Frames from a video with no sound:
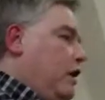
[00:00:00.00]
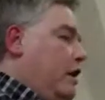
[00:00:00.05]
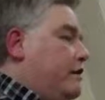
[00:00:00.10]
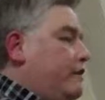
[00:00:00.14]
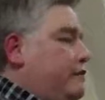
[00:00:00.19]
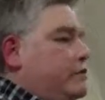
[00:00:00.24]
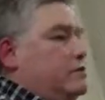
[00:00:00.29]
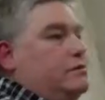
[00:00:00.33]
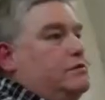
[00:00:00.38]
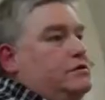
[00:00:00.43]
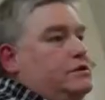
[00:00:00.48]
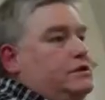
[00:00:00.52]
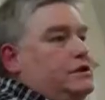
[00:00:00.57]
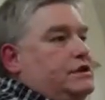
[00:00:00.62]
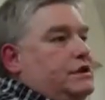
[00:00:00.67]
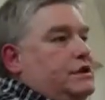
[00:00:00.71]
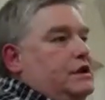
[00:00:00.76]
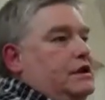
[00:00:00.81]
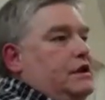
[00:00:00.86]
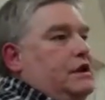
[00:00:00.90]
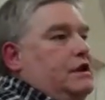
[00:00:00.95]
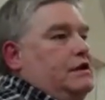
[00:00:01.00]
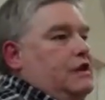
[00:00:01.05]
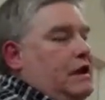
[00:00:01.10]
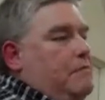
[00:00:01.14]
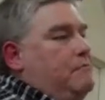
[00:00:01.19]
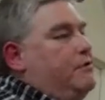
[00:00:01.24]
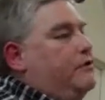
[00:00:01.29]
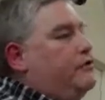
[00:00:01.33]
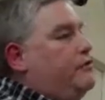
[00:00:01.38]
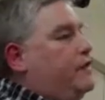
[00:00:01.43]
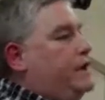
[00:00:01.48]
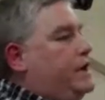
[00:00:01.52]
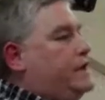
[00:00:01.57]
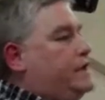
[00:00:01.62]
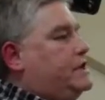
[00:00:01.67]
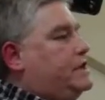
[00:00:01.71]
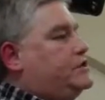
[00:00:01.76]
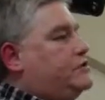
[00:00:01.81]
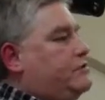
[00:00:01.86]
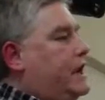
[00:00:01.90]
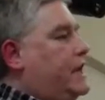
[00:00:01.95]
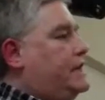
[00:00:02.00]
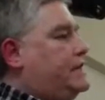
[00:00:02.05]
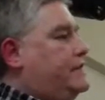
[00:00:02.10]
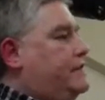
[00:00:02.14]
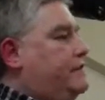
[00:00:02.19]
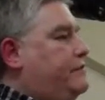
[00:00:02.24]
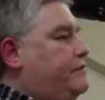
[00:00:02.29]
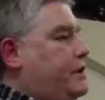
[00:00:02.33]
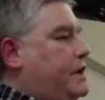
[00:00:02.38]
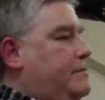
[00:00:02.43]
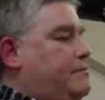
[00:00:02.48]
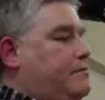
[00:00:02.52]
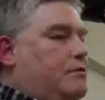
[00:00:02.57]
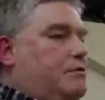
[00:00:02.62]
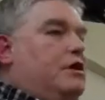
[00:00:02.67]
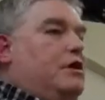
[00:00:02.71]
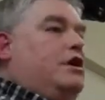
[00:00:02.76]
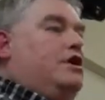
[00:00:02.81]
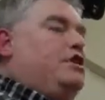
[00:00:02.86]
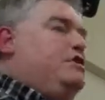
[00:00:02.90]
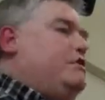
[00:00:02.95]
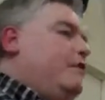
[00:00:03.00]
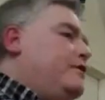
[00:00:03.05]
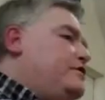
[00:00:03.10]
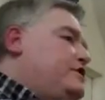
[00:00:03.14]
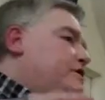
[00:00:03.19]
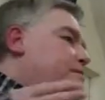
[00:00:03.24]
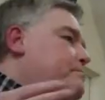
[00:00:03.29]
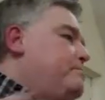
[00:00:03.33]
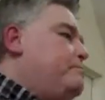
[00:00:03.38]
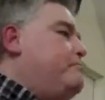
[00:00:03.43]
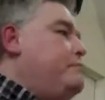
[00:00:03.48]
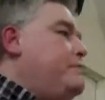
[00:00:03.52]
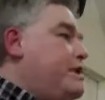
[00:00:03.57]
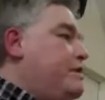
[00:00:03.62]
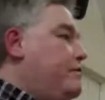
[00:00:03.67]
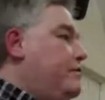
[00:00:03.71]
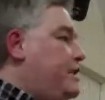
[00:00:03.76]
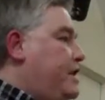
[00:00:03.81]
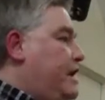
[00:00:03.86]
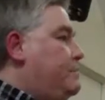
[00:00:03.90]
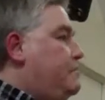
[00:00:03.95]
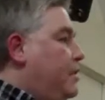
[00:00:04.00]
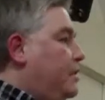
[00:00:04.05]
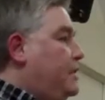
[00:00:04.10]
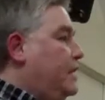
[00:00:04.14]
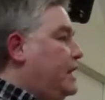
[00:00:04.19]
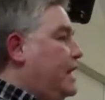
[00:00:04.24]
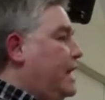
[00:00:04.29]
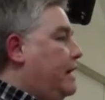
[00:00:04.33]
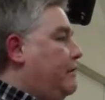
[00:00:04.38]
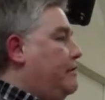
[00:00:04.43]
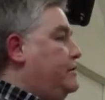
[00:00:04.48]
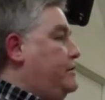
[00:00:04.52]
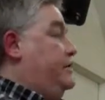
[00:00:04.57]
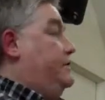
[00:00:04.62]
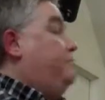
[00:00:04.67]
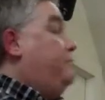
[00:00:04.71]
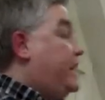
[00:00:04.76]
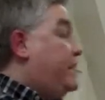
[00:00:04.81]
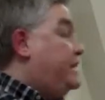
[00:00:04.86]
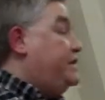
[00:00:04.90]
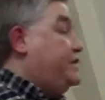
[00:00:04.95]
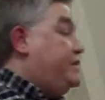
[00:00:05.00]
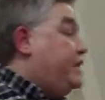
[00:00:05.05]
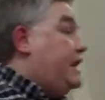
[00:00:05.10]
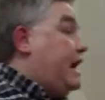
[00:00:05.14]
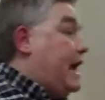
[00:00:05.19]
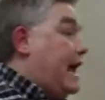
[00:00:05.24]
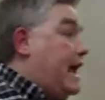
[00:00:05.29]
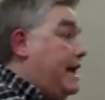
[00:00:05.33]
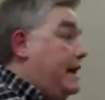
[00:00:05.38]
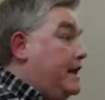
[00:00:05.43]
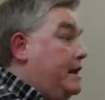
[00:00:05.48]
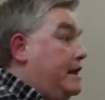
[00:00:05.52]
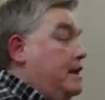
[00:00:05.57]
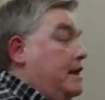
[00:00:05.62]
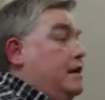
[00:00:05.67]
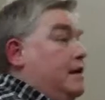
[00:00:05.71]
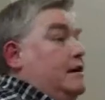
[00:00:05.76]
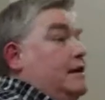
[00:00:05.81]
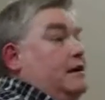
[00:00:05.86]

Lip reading: And of course, number 3 is attractive people. You obviously mirror their body language as best you can,